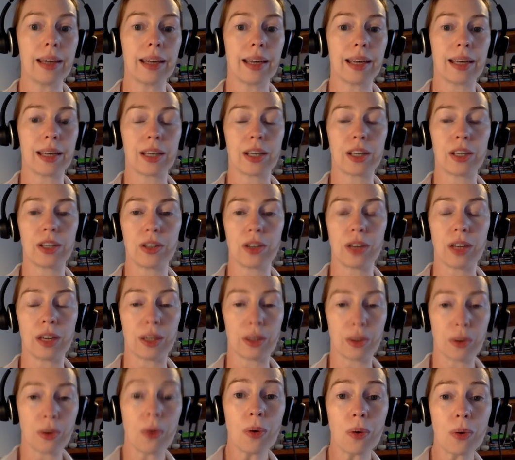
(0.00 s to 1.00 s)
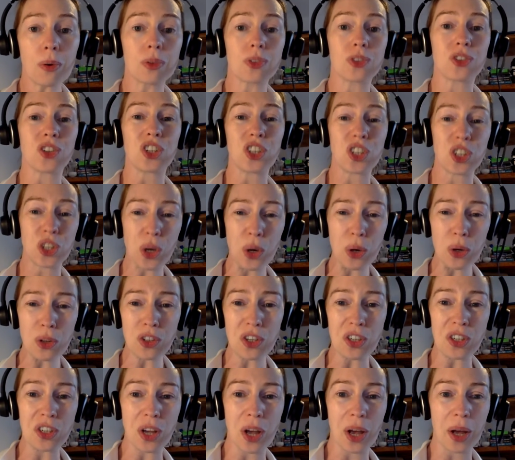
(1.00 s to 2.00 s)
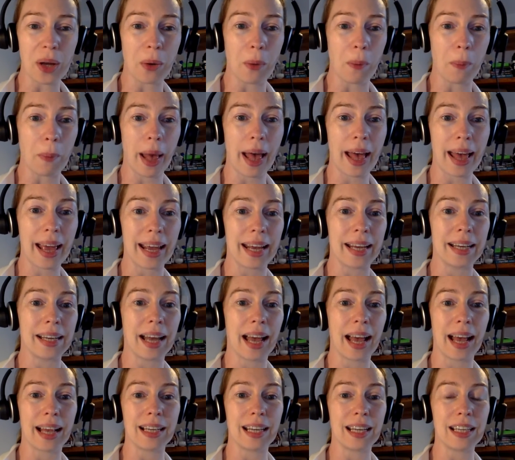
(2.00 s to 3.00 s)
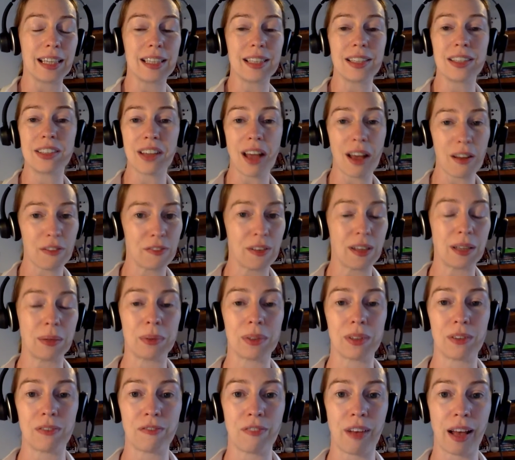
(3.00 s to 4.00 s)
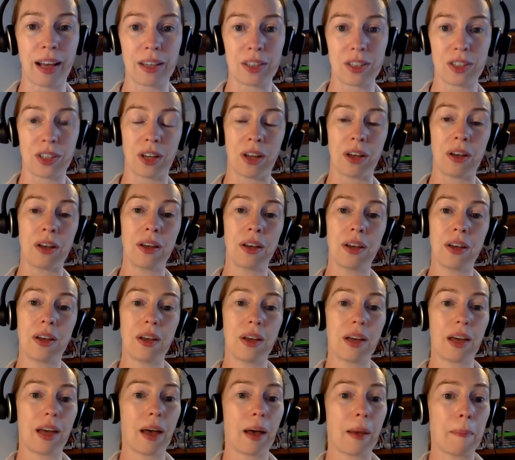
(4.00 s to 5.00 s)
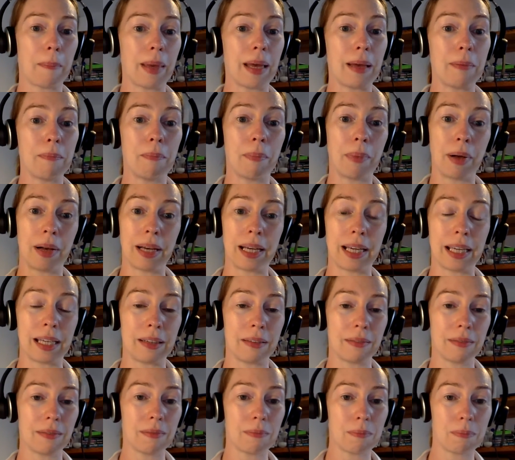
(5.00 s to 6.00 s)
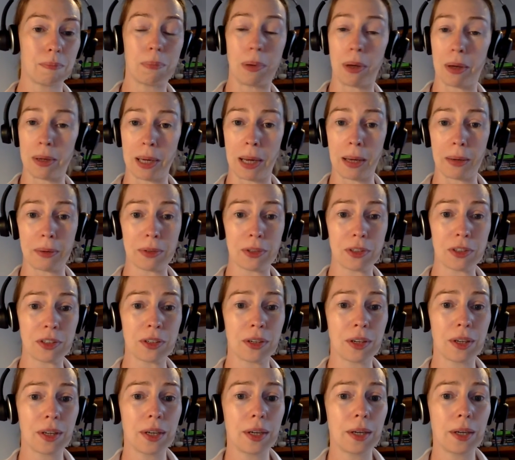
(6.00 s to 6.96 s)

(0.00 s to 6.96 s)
it caused huge internal pain, and it definitely was a factor in my burnout.